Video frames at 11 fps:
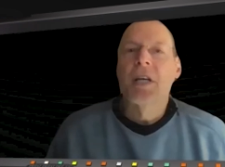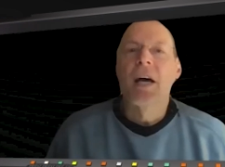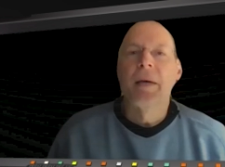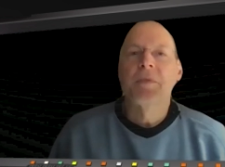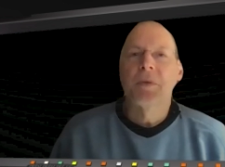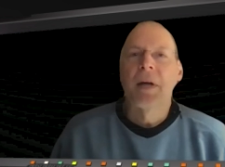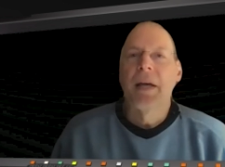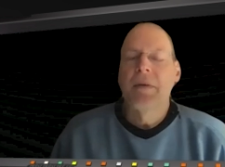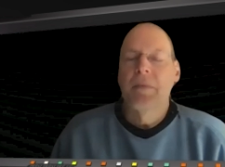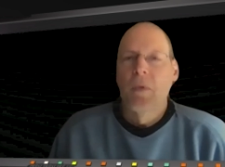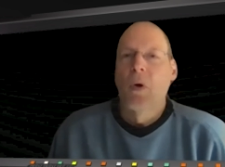times,
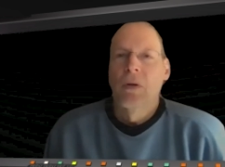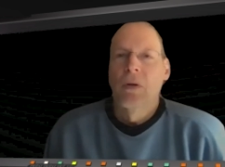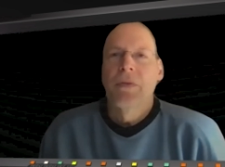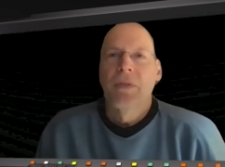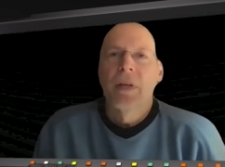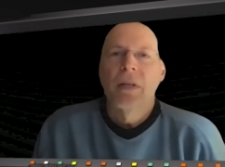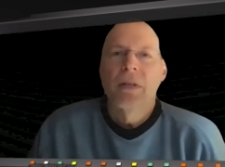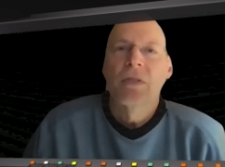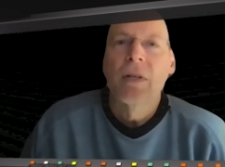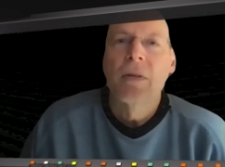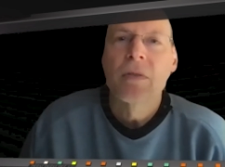right? Moral things,
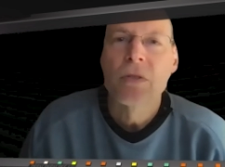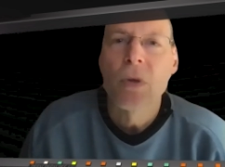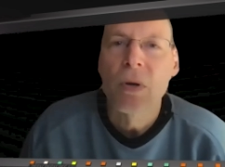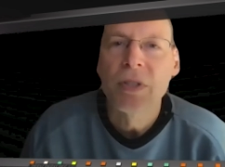stories.